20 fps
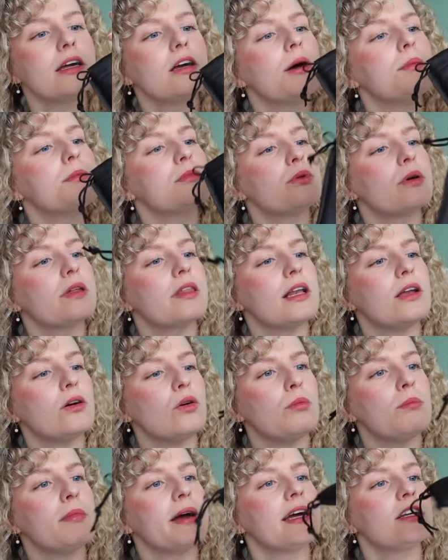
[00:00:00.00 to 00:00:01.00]
it comes with a
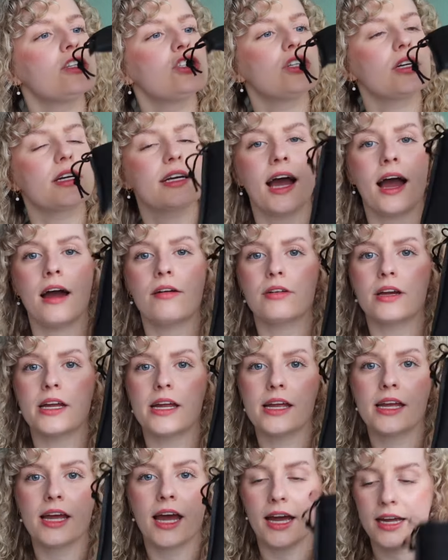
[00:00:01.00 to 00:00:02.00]
little mesh
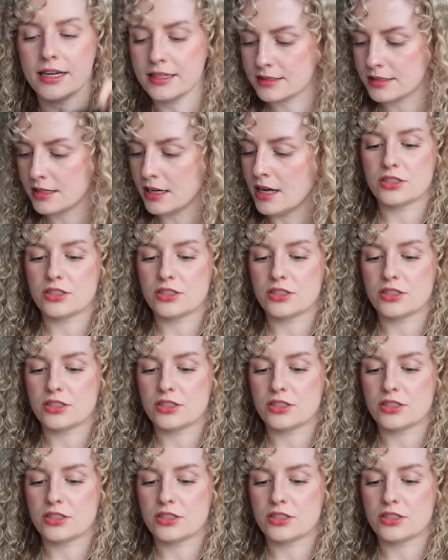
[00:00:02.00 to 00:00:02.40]
carry case.